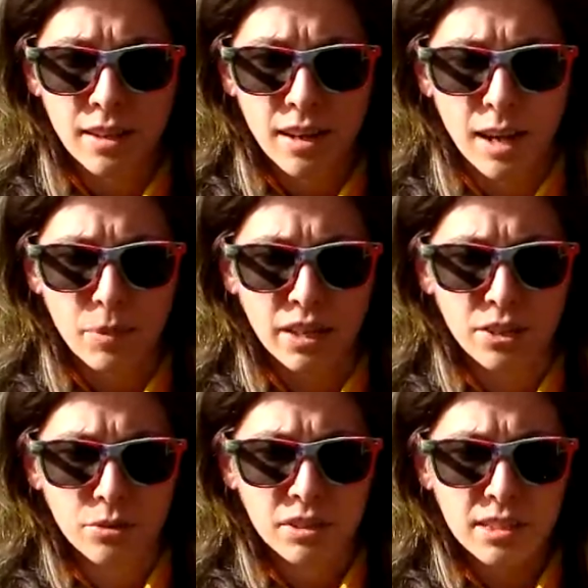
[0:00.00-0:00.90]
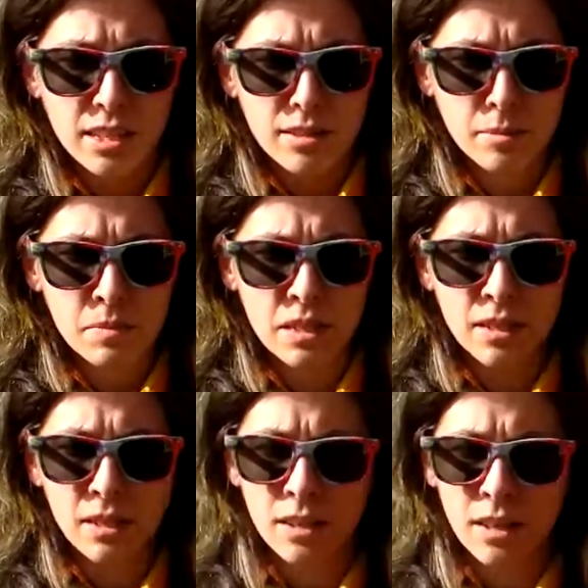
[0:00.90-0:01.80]
I bet you can see them.
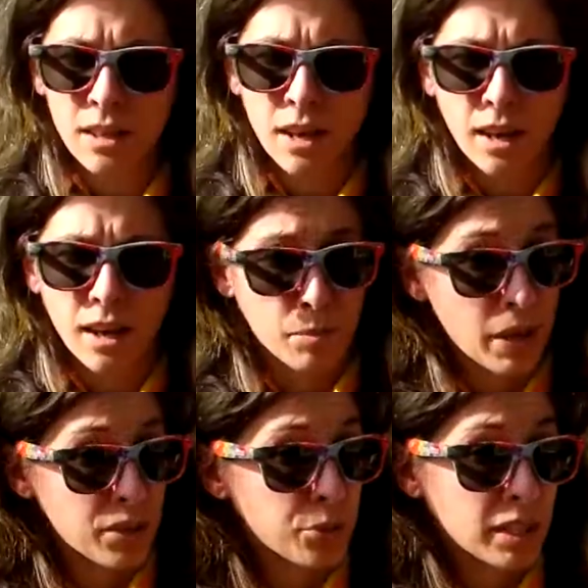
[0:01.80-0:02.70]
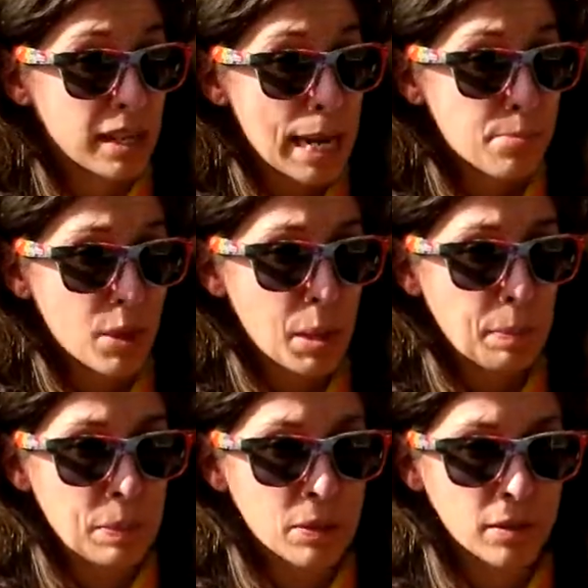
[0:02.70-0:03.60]
I bet you can name them.